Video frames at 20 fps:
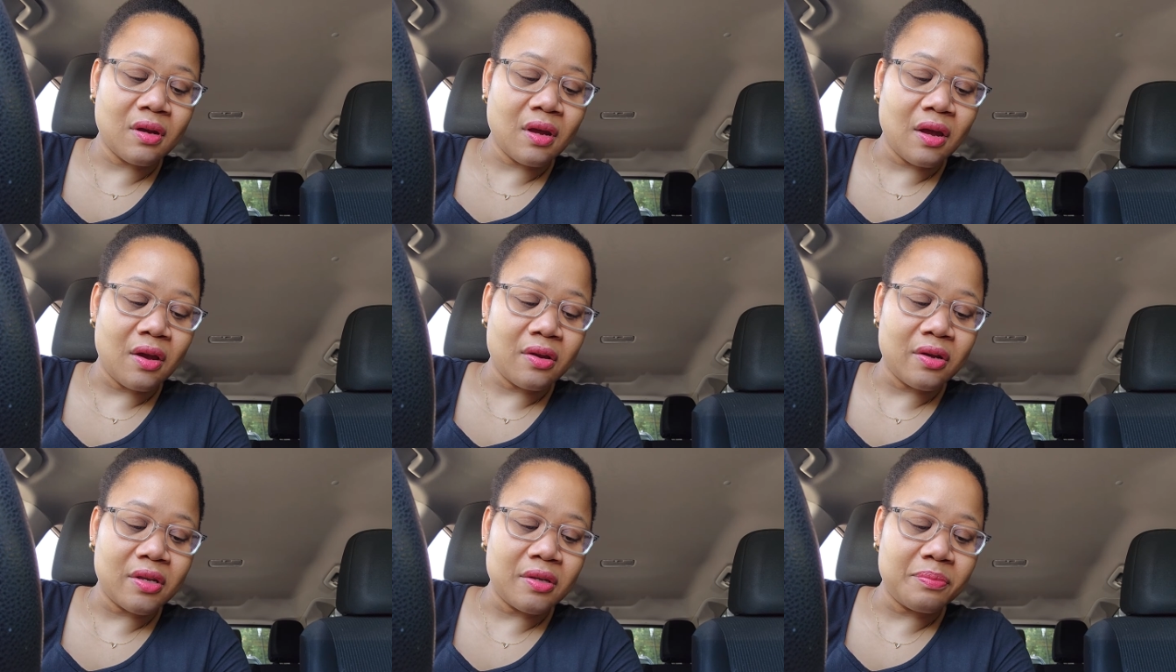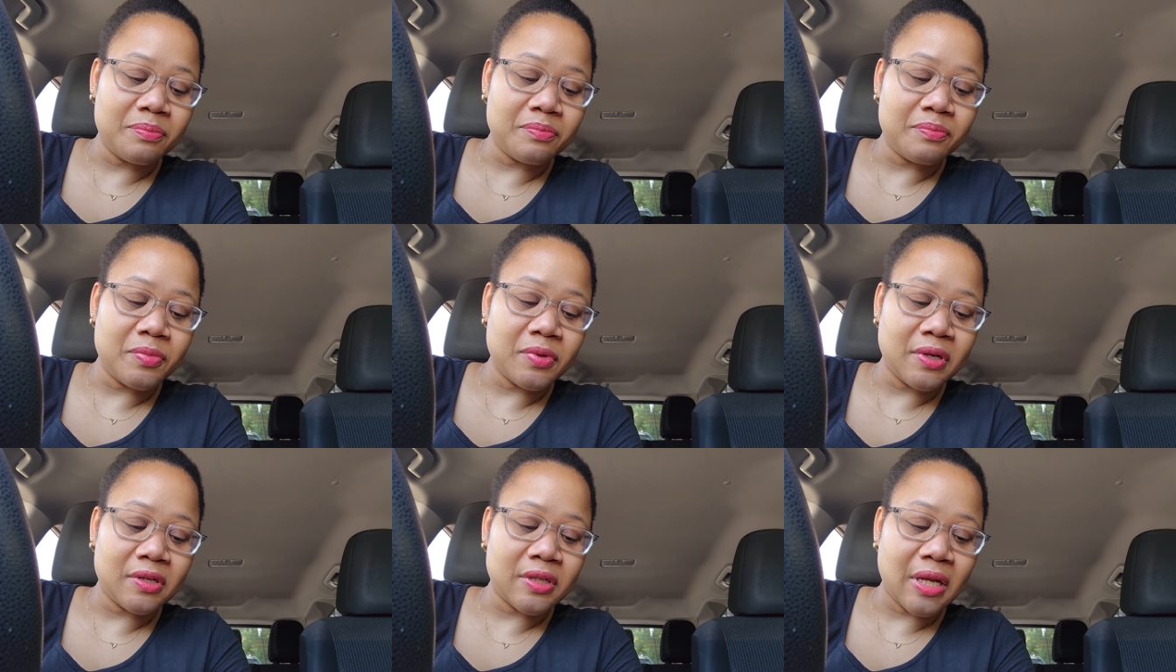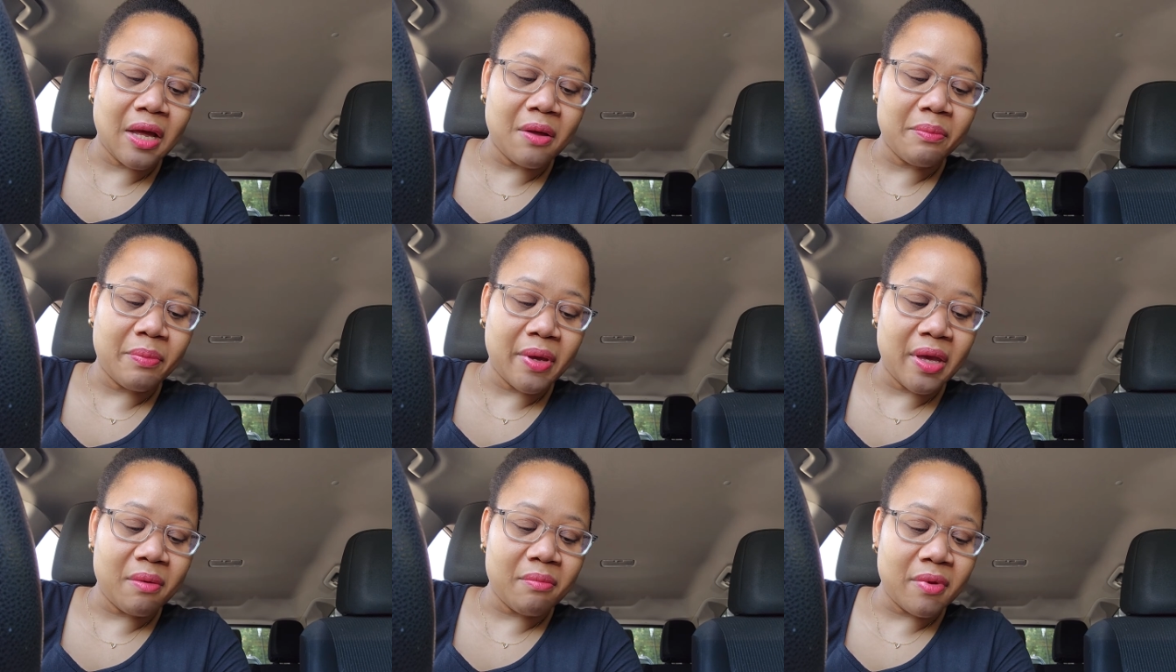I already put a
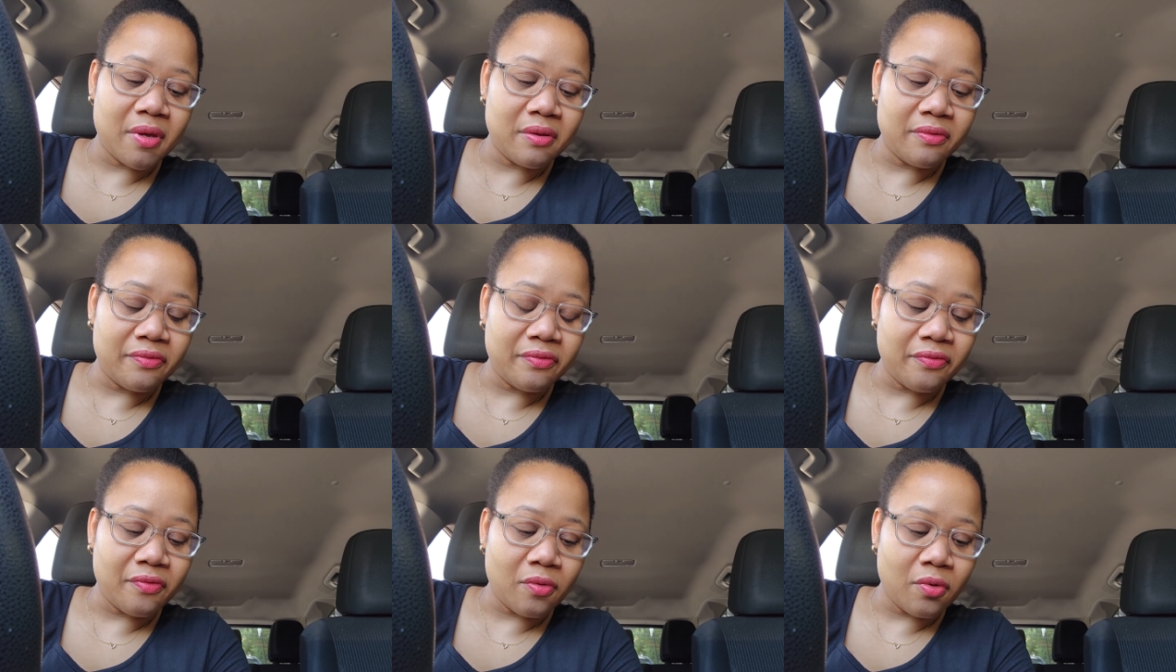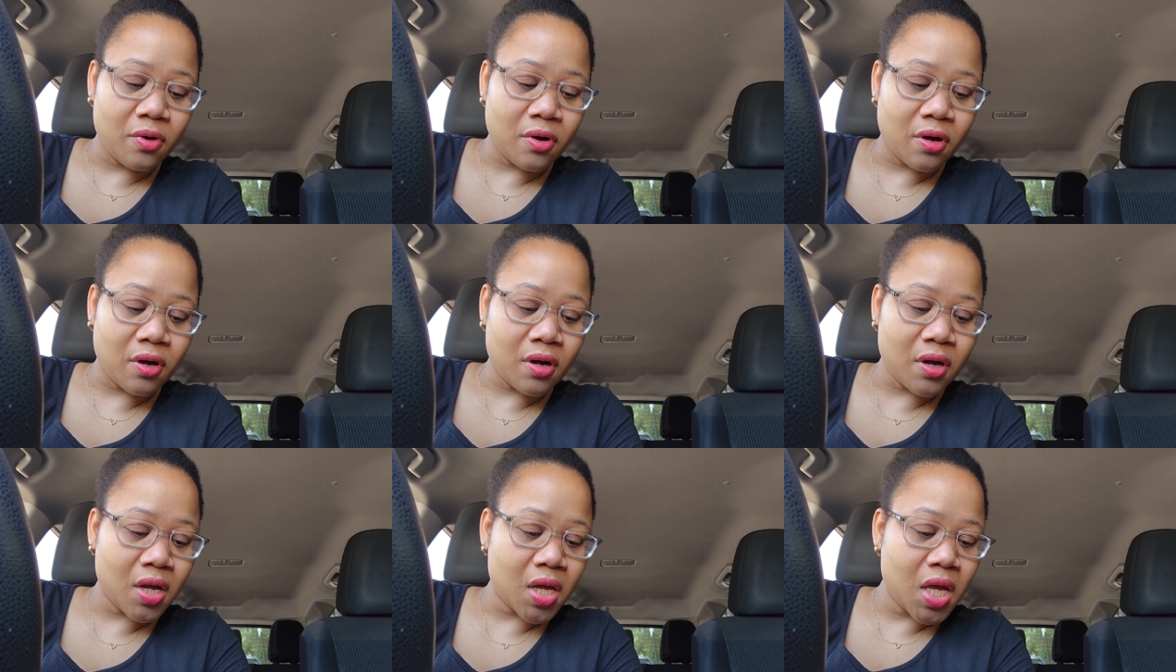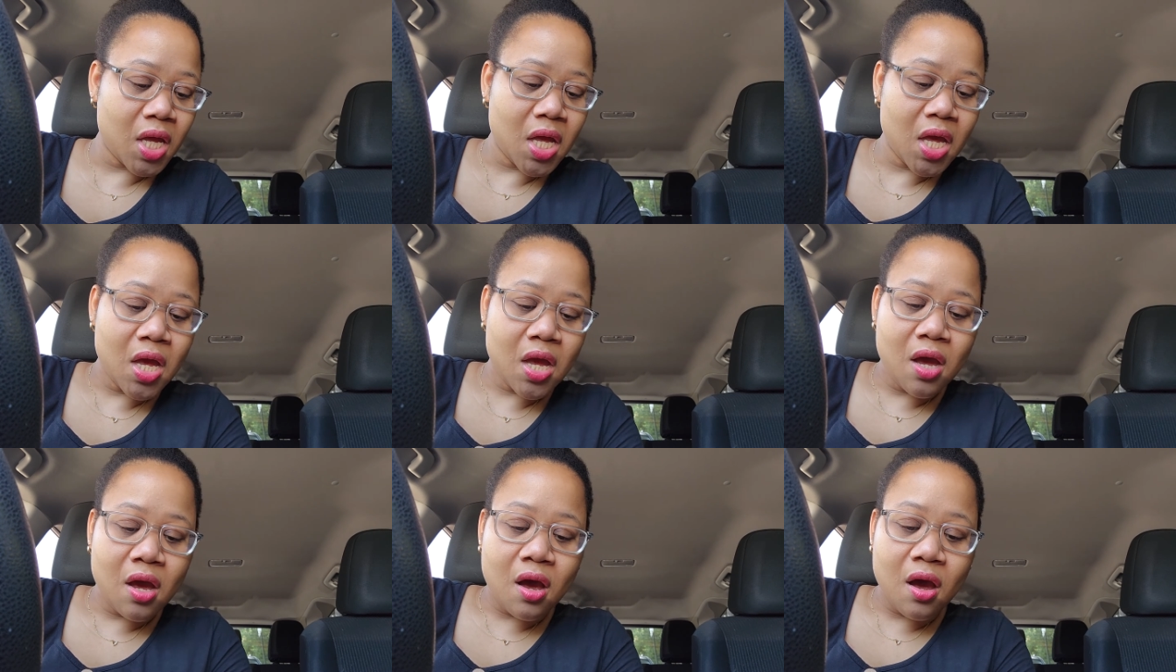down payment for
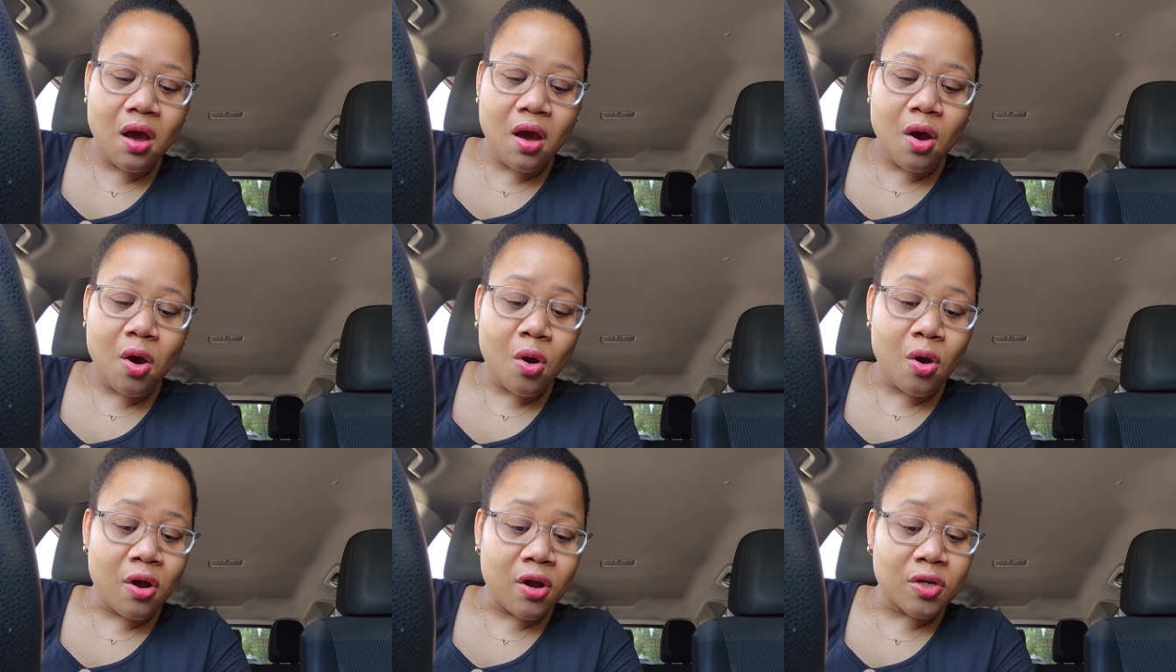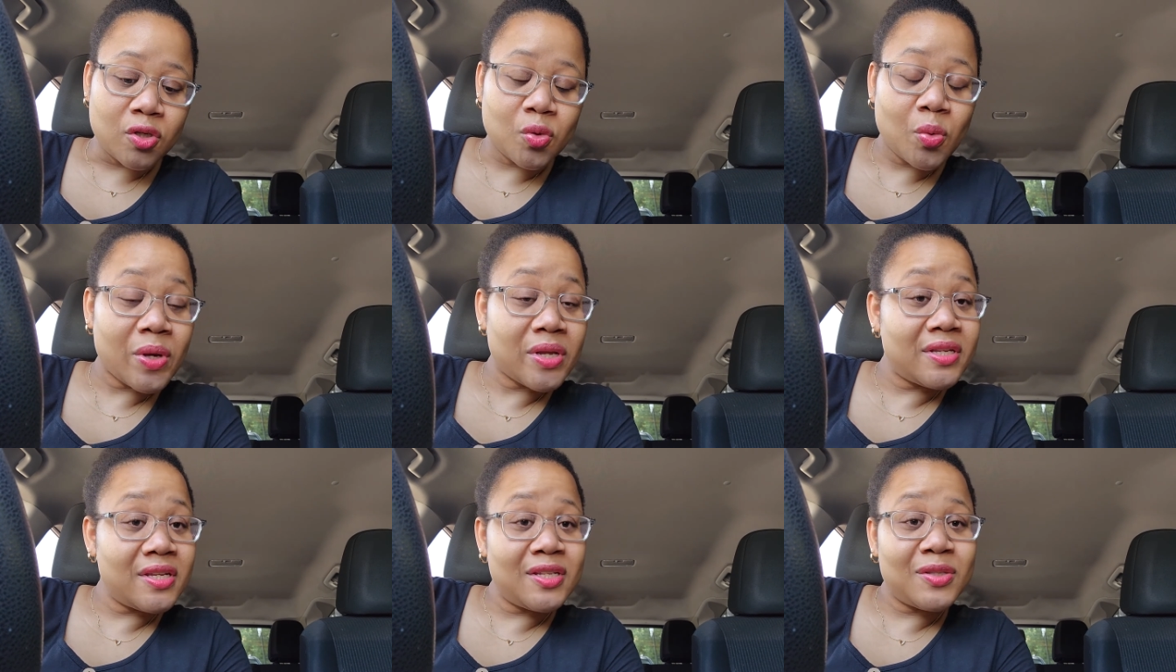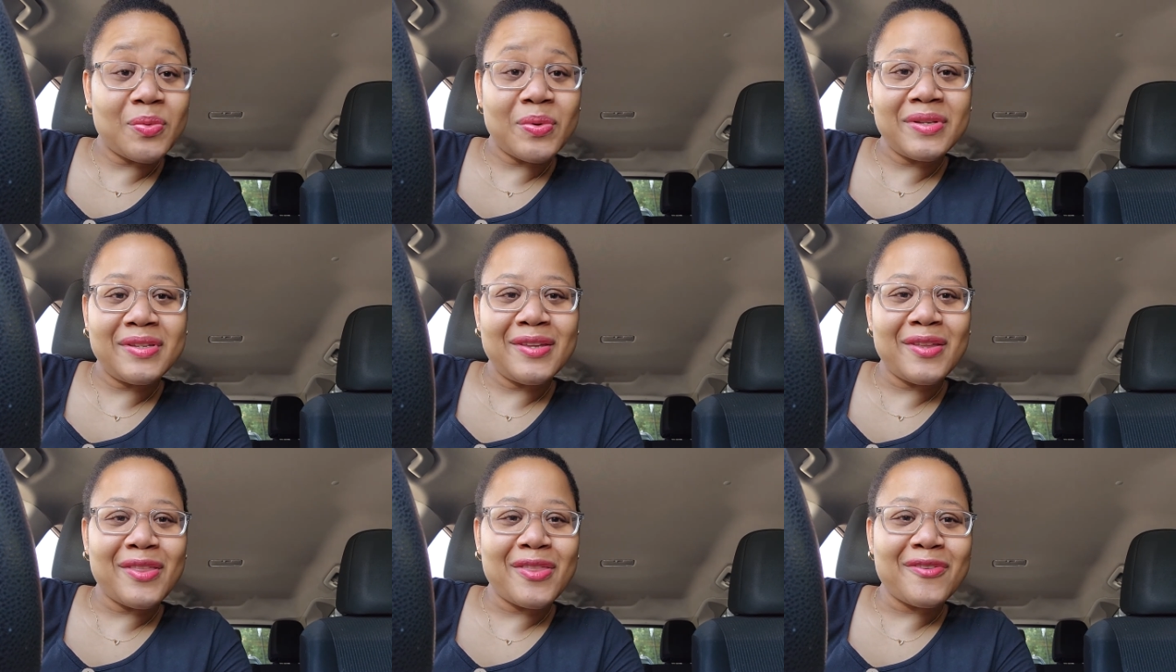our
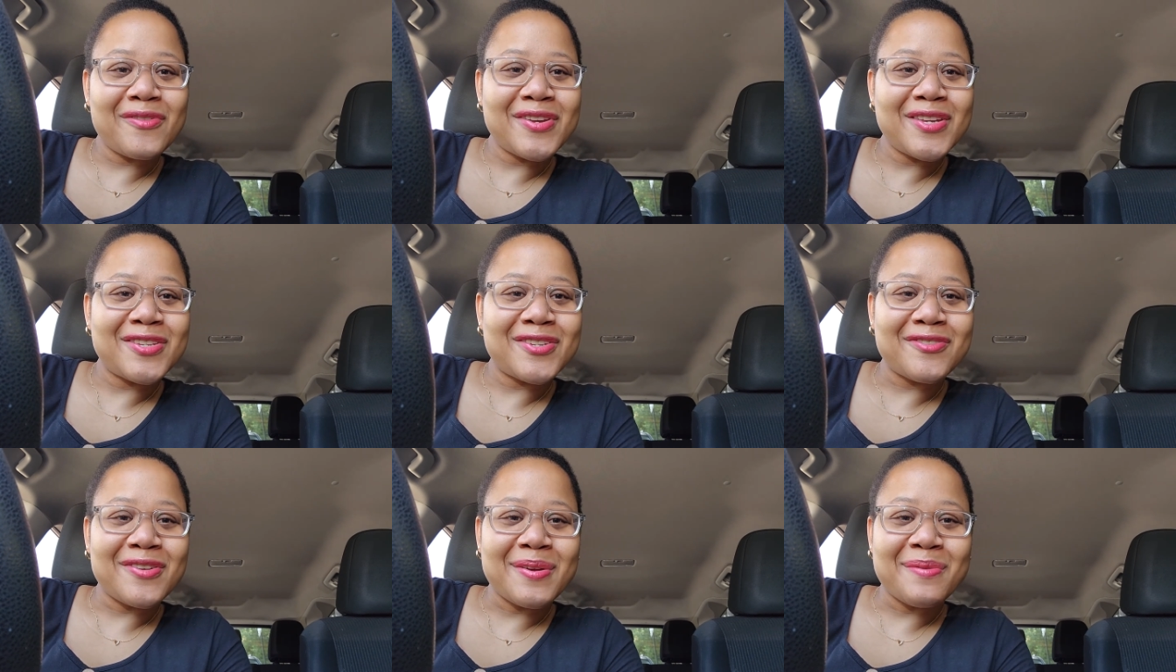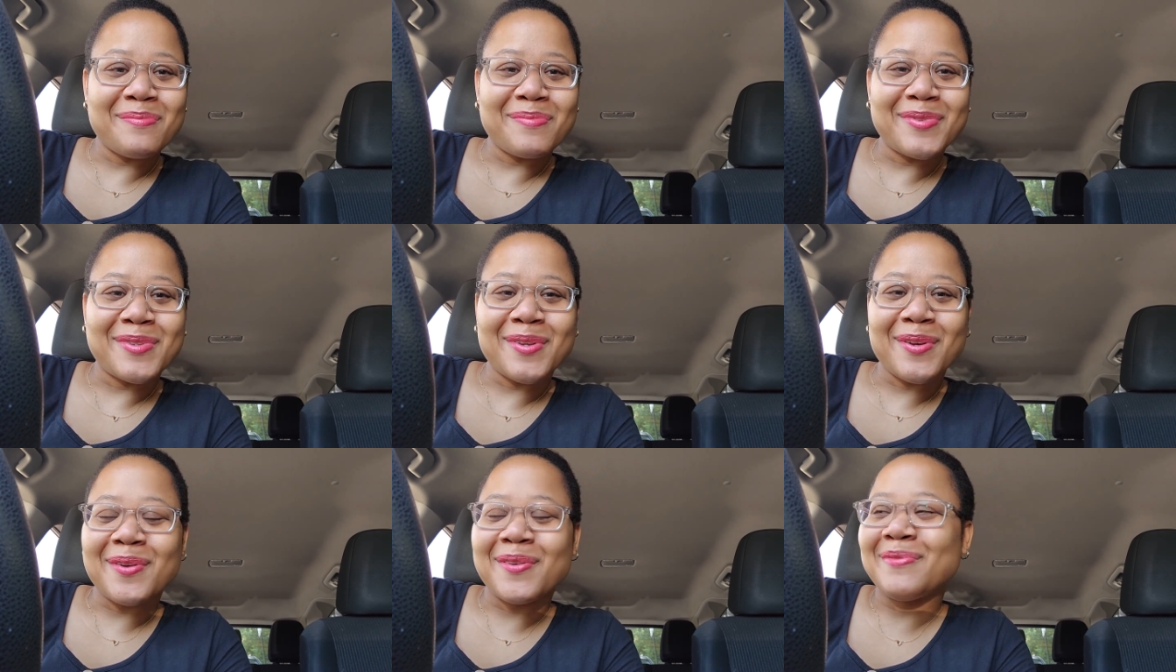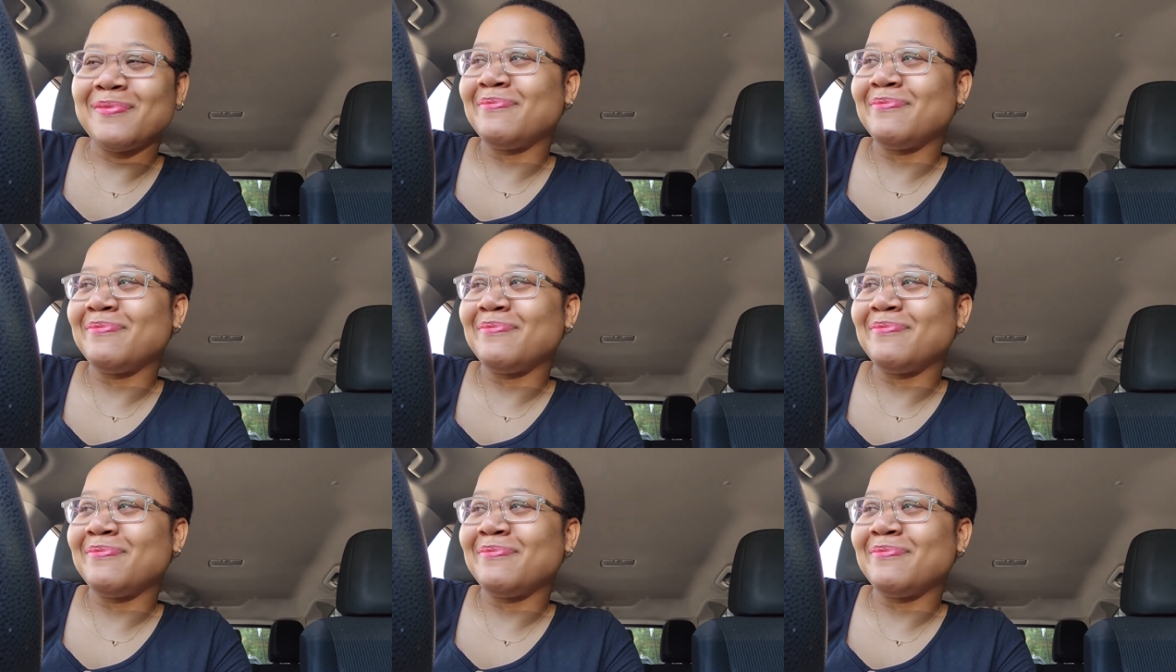2023 trip, so